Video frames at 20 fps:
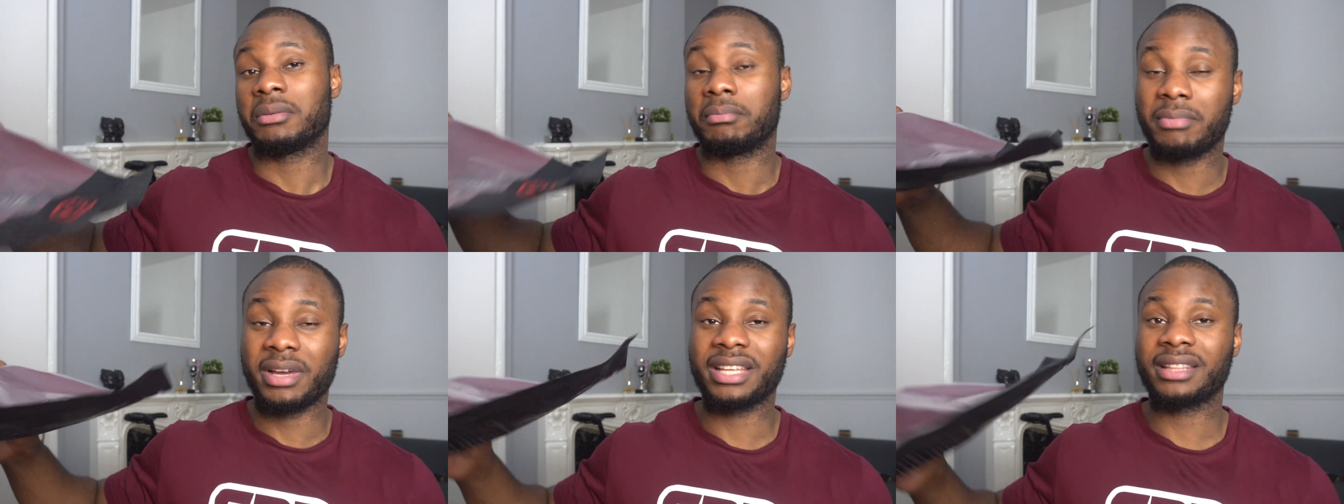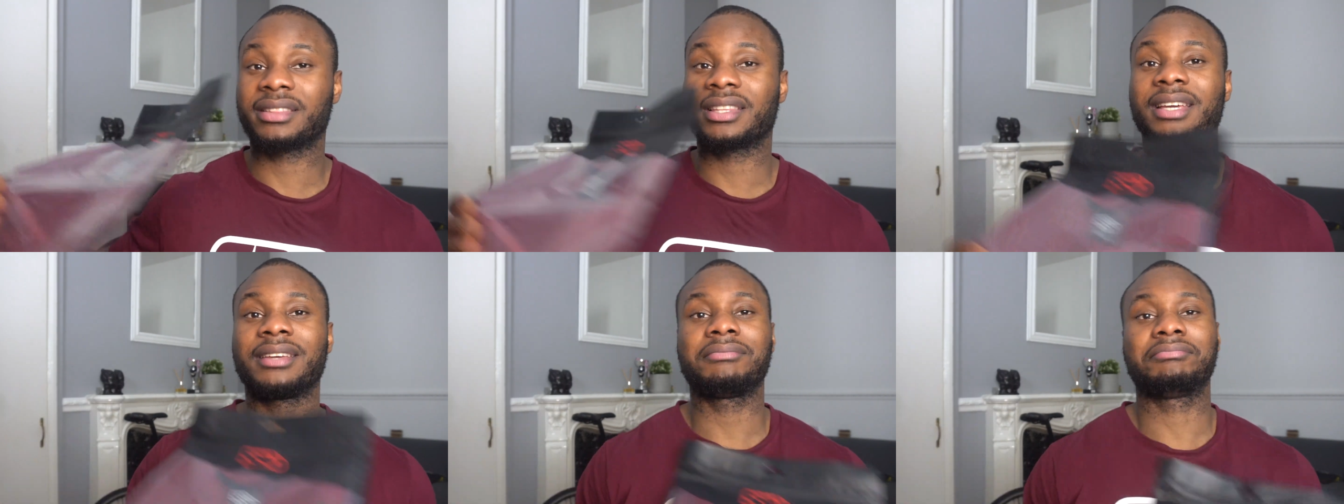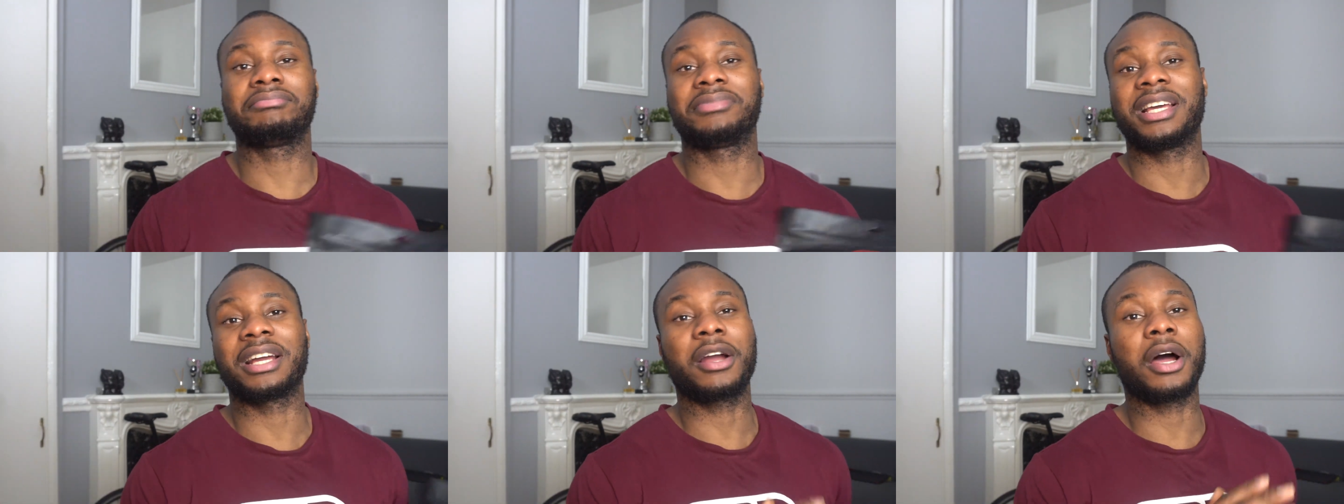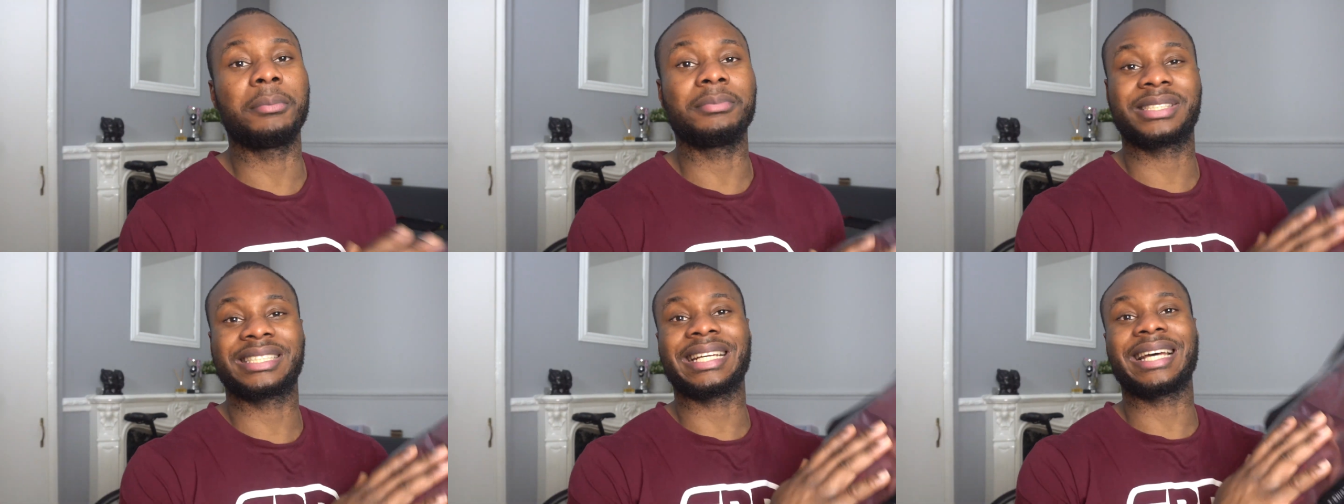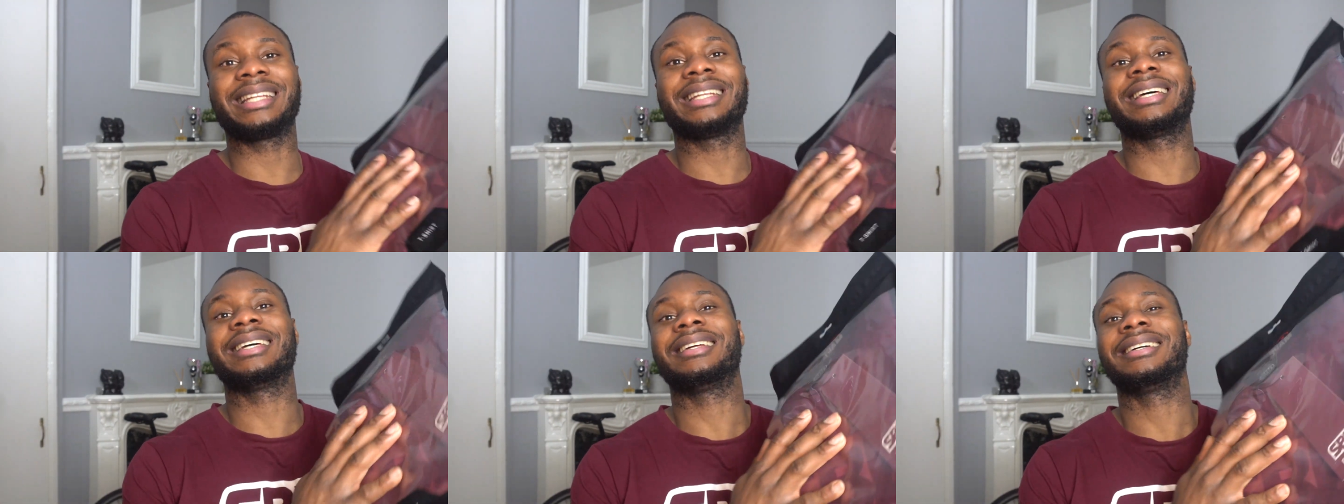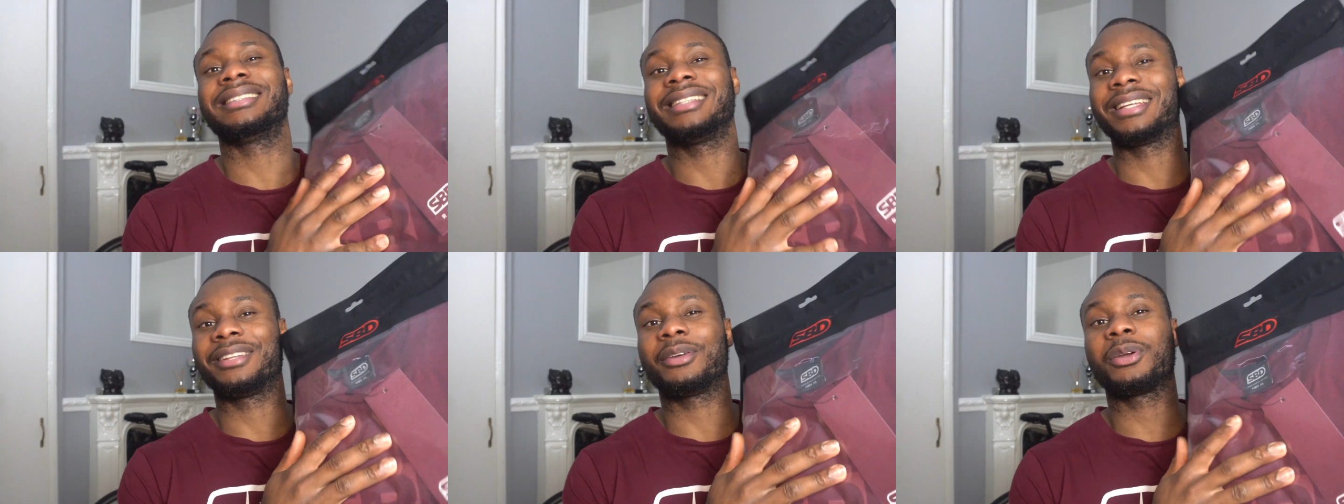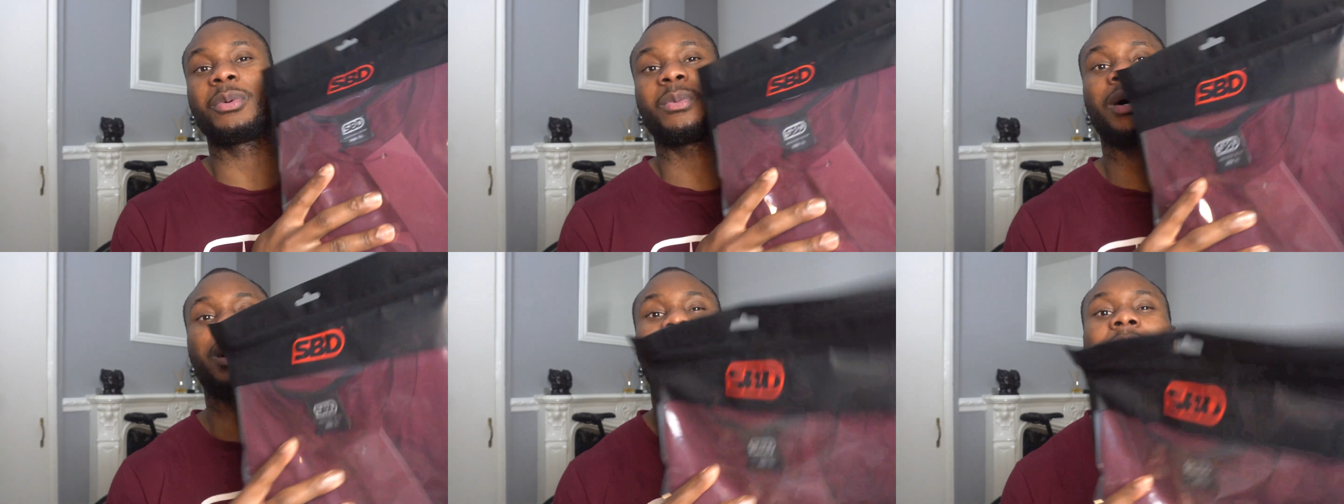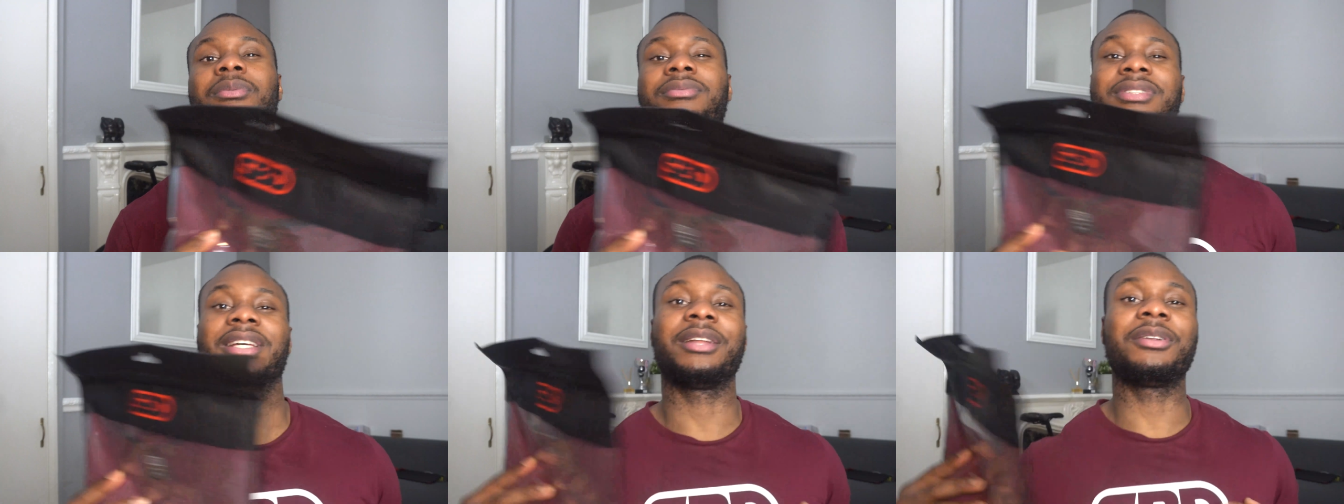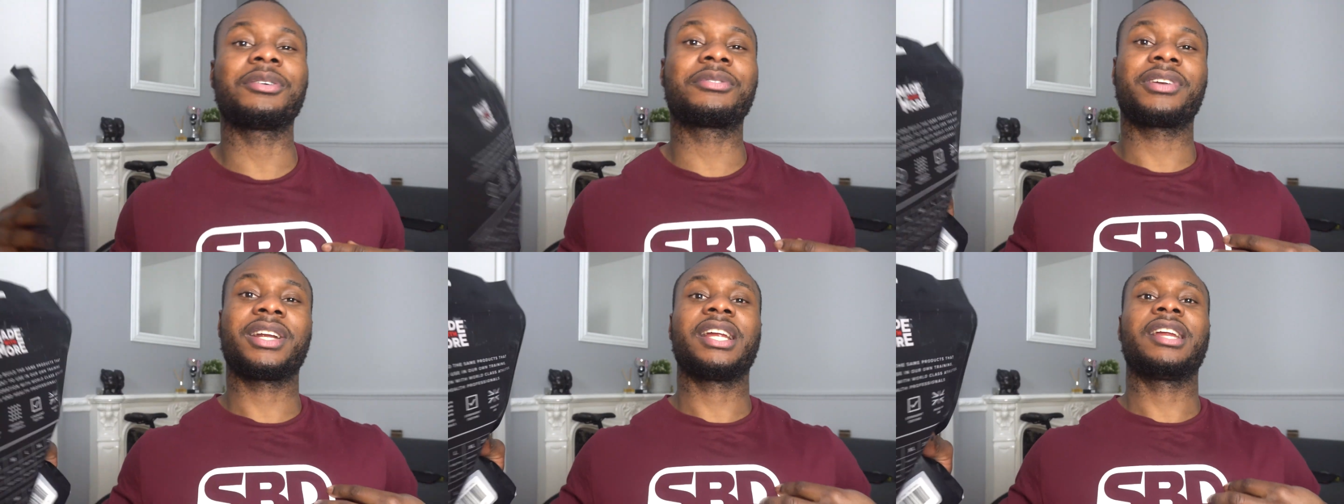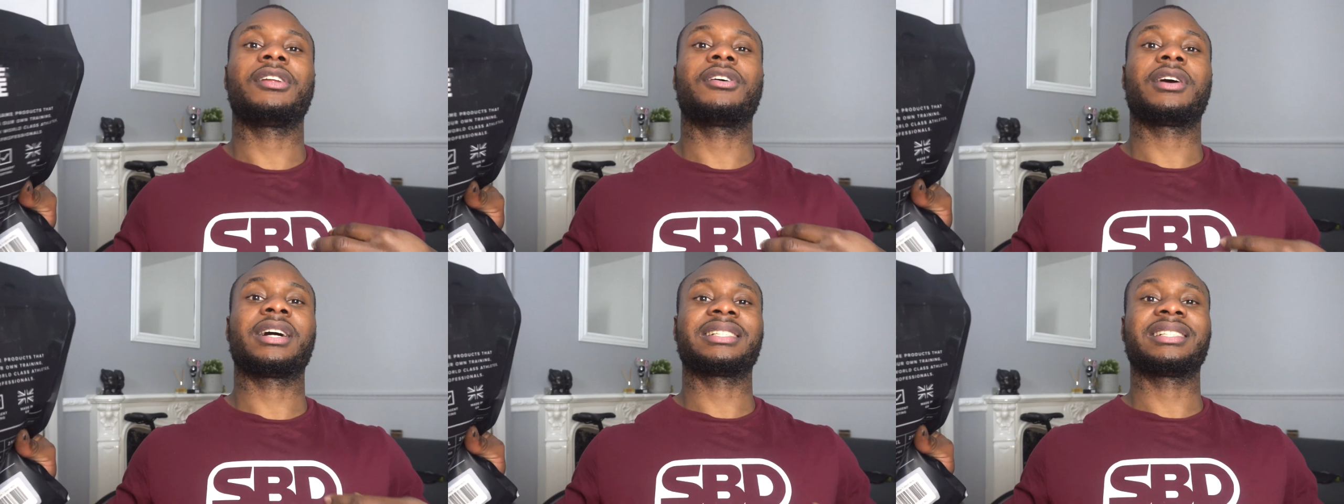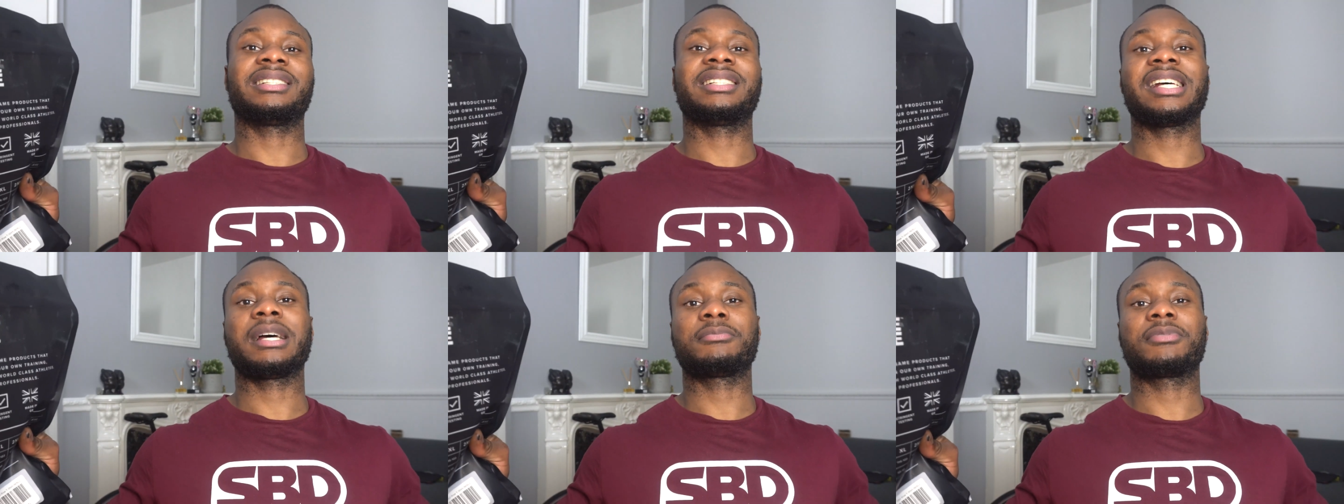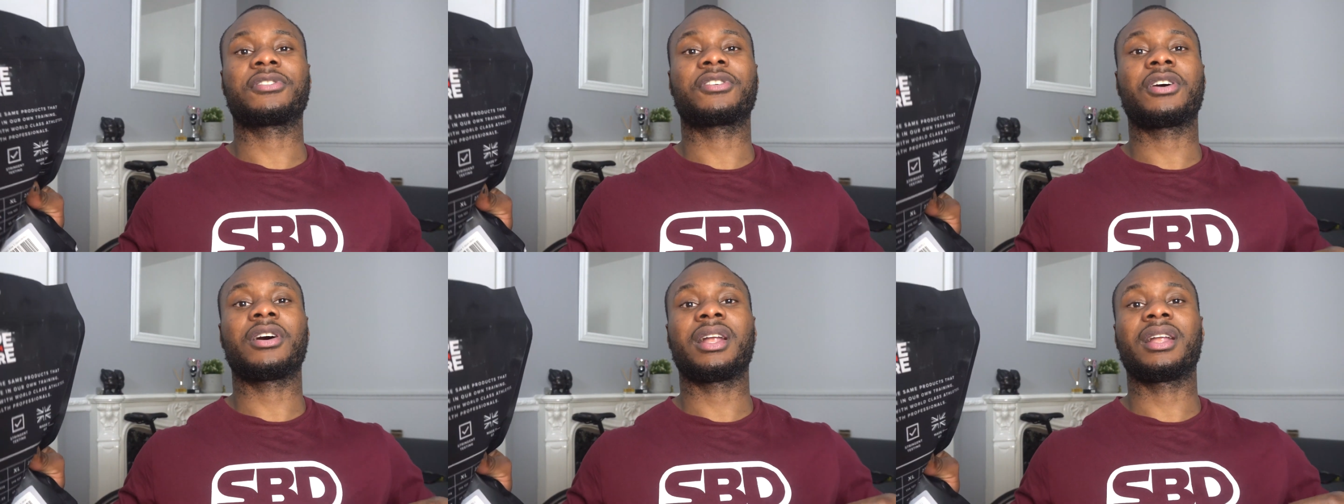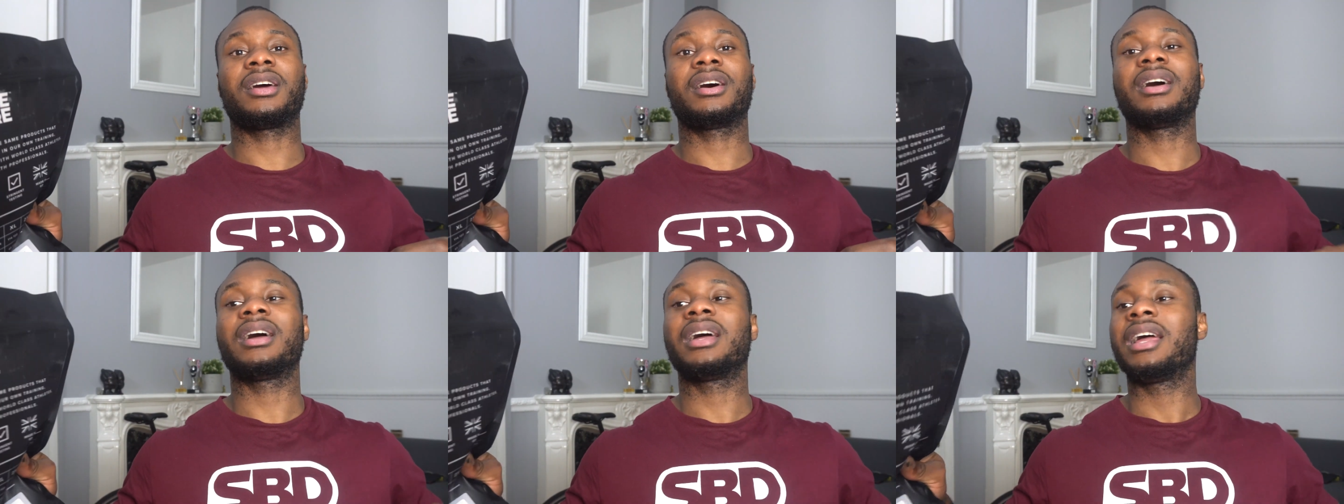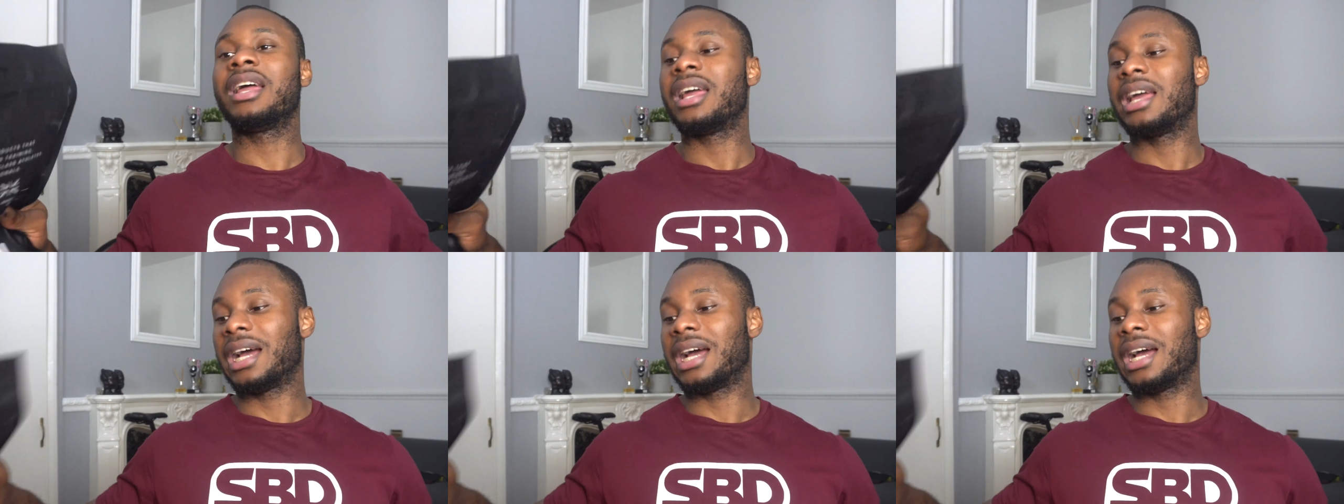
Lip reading: Main thing, they come standard, they do well, they look really nice in terms of color,